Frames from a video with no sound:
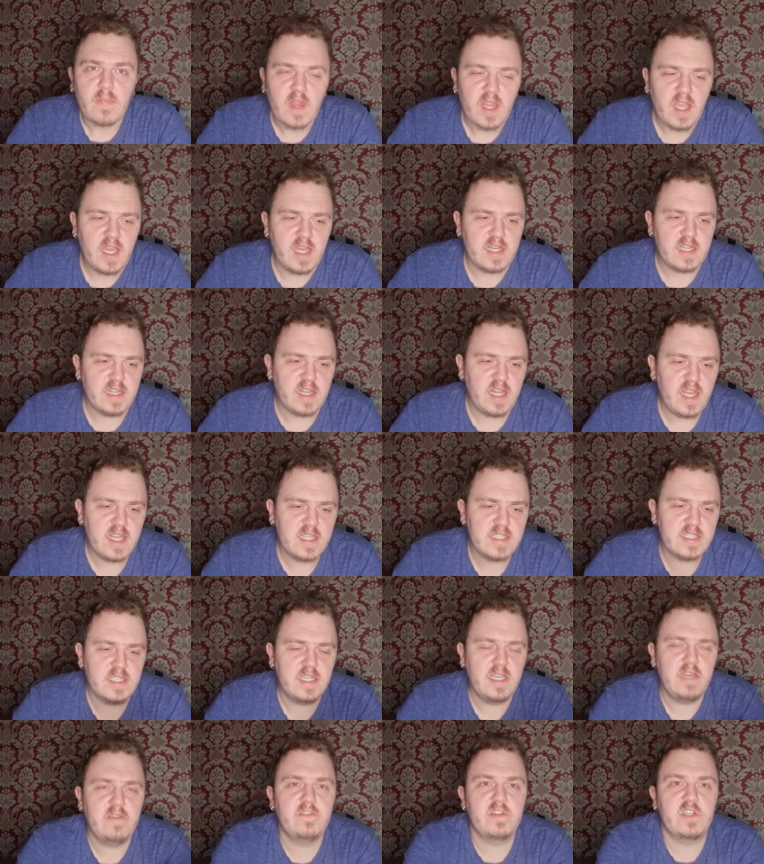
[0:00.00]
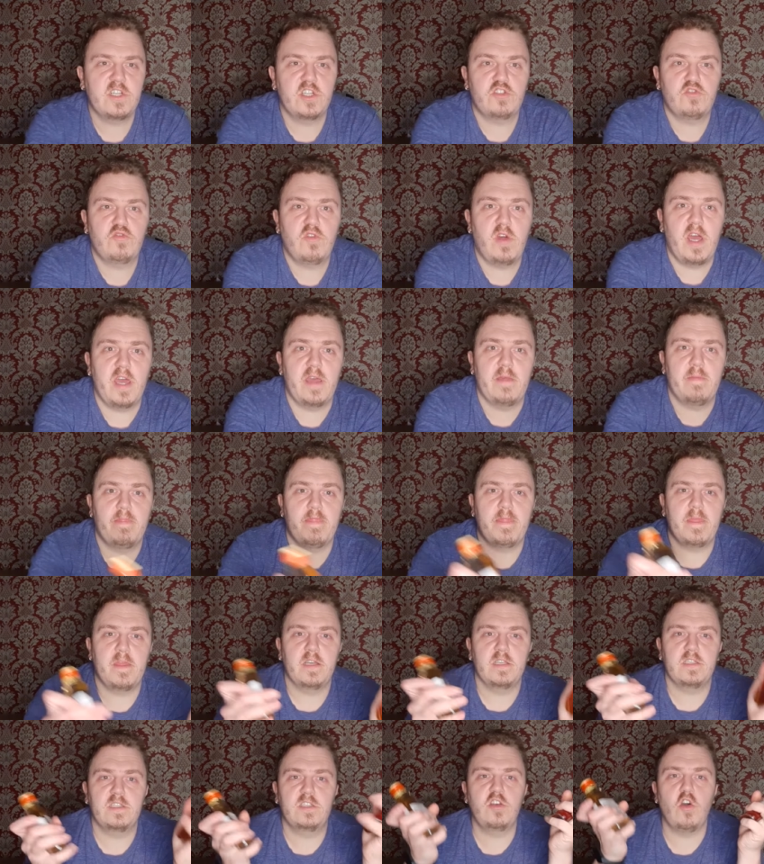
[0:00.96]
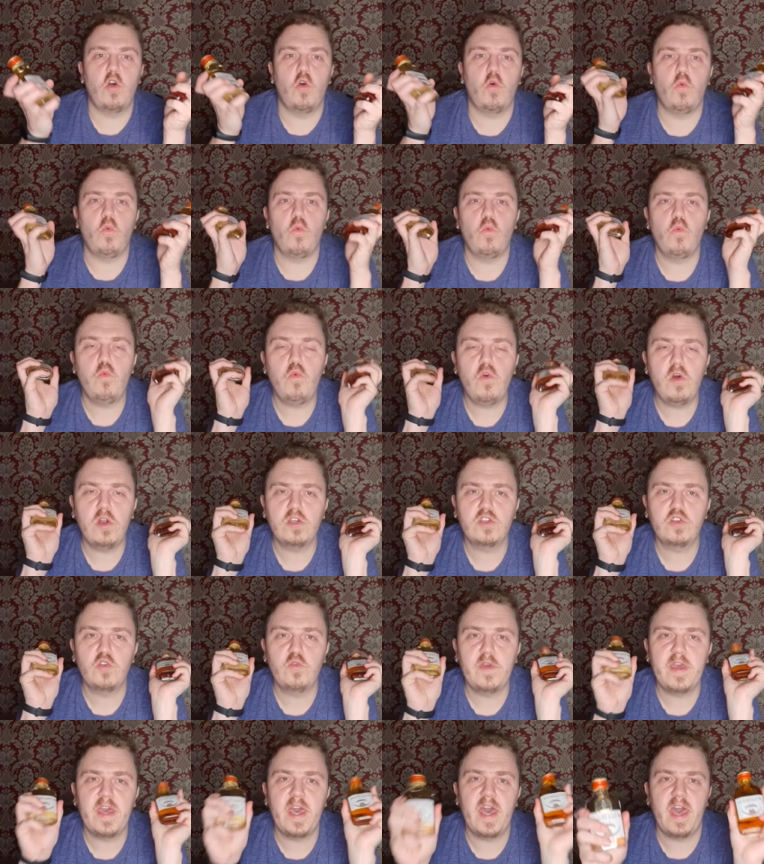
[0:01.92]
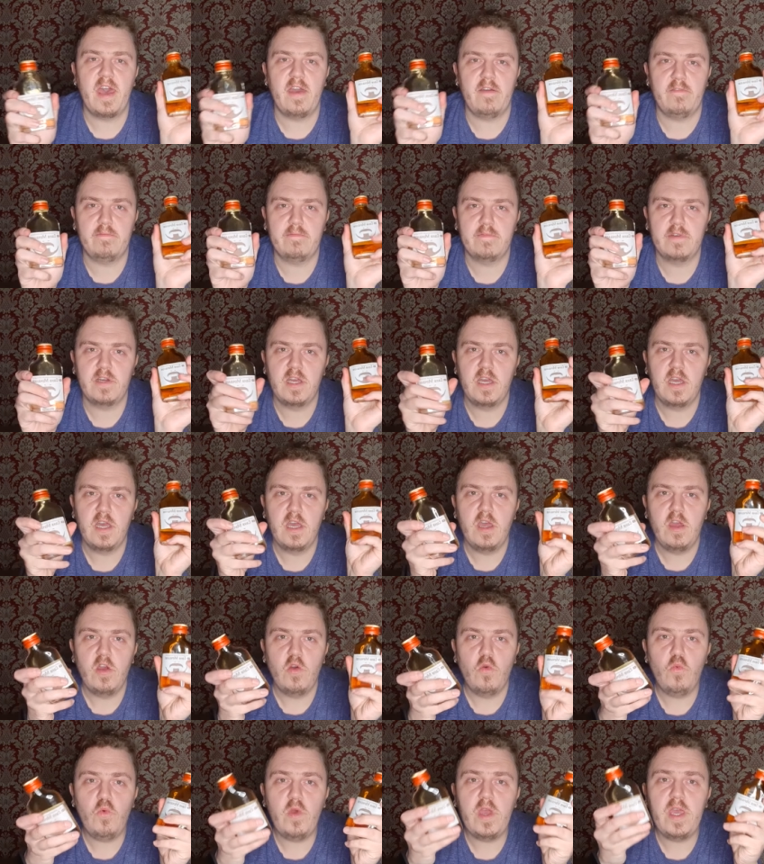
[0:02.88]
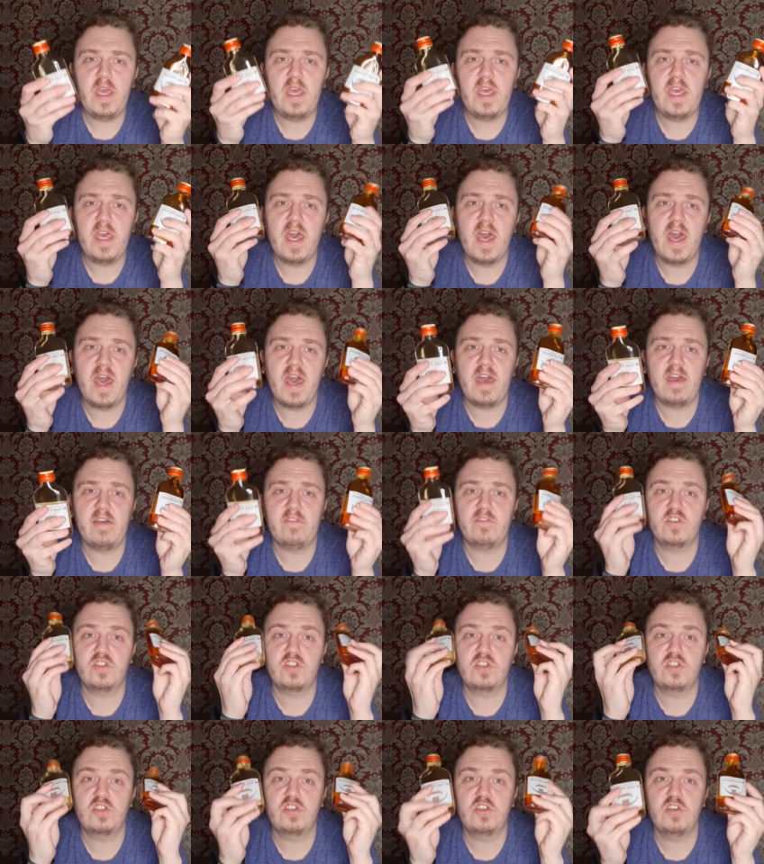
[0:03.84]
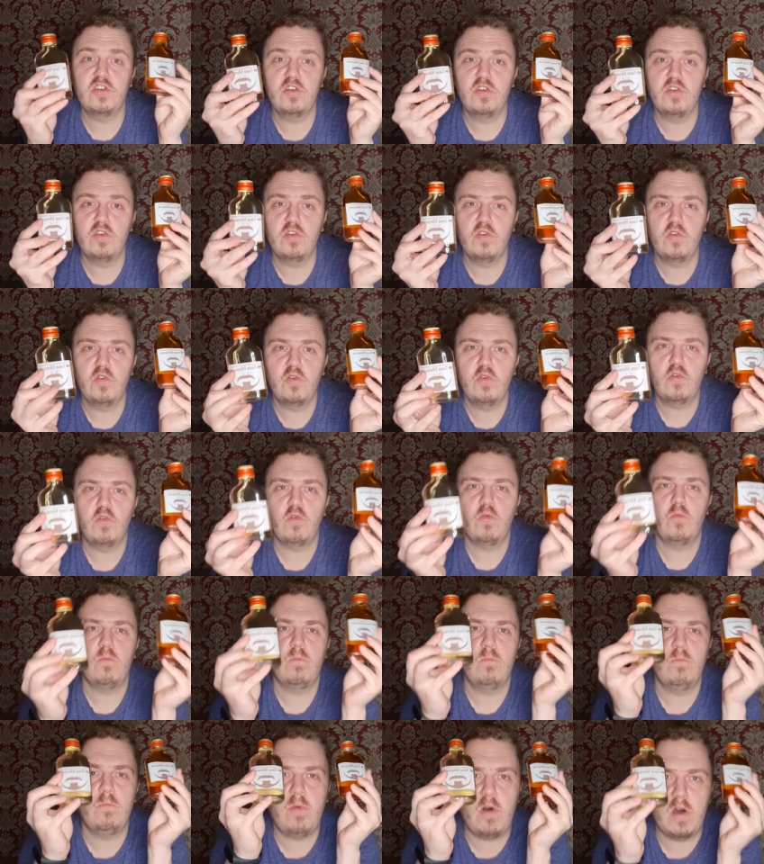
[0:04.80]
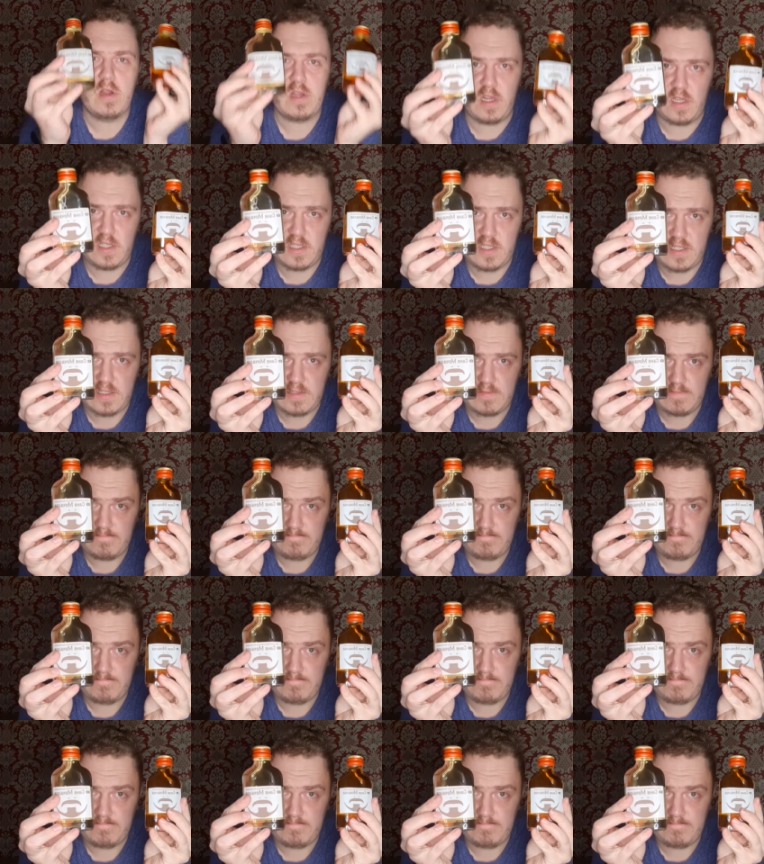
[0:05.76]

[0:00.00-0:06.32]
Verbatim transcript: And let's give it a try. So, what do we have? We have two bottles.